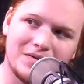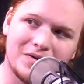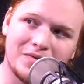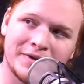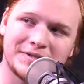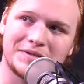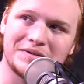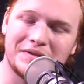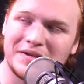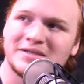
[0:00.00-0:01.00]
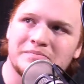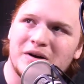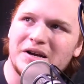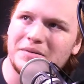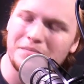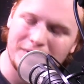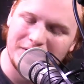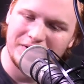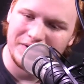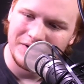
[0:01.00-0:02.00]
You know, this might
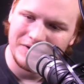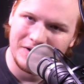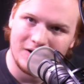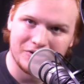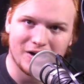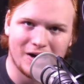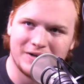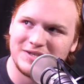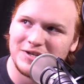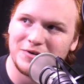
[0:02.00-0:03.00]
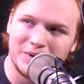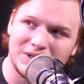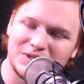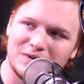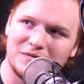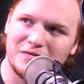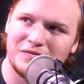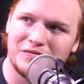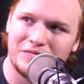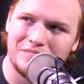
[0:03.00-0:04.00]
be a consequence
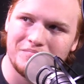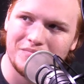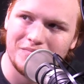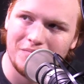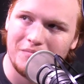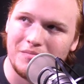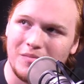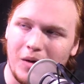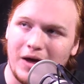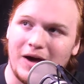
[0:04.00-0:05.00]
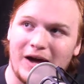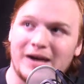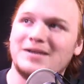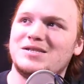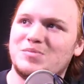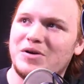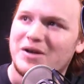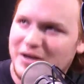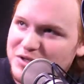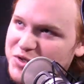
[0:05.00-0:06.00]
of Ace
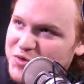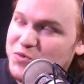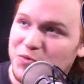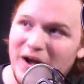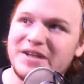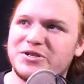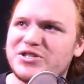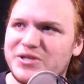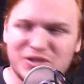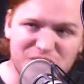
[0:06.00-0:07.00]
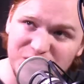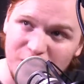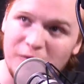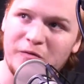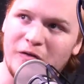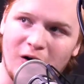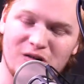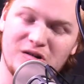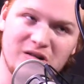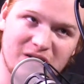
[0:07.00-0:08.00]
being stretched so
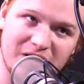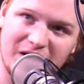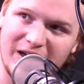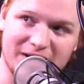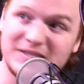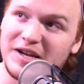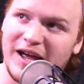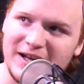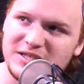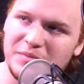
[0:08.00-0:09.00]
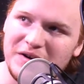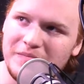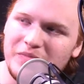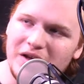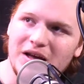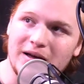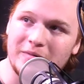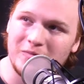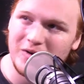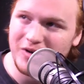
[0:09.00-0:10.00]
far as it has been. I
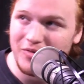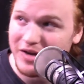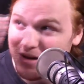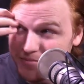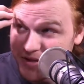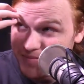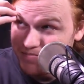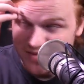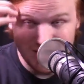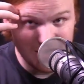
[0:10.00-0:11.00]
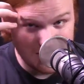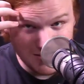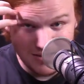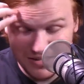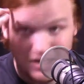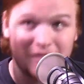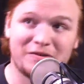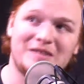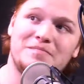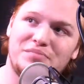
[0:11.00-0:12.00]
mean, we're going up to set
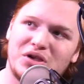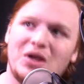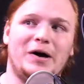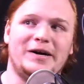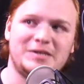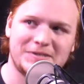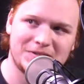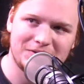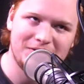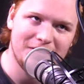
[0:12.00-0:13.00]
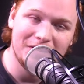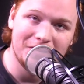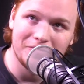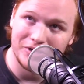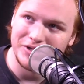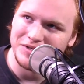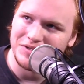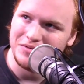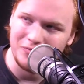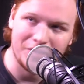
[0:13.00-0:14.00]
7+, which
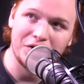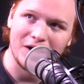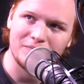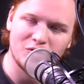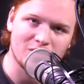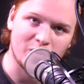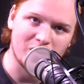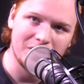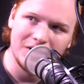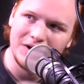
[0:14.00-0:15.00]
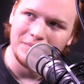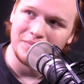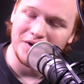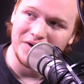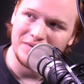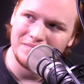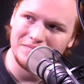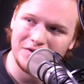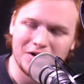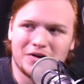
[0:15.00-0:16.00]
is really abnormal. But,
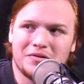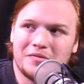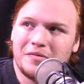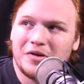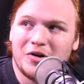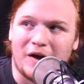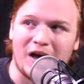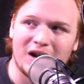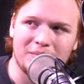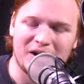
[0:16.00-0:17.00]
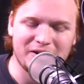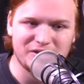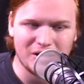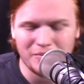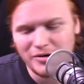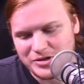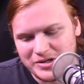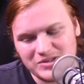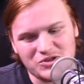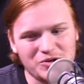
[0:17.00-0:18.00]
you know, no anime to push
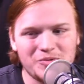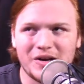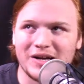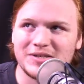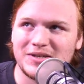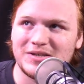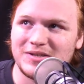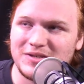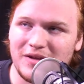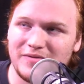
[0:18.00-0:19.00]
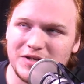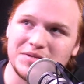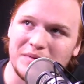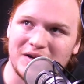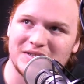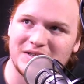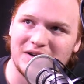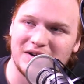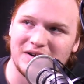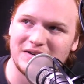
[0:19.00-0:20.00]
us to a next season. So they've just been
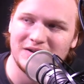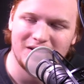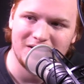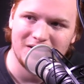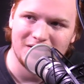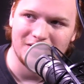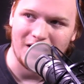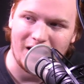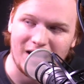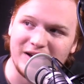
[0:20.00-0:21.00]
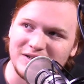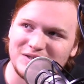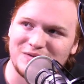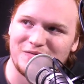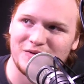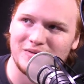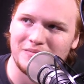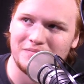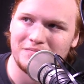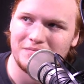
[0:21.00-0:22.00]
extending Ace for
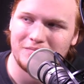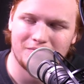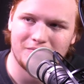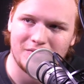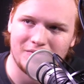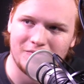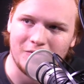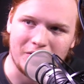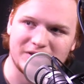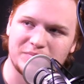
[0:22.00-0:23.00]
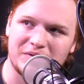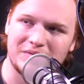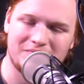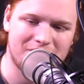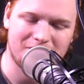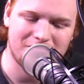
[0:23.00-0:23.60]
what? It's been...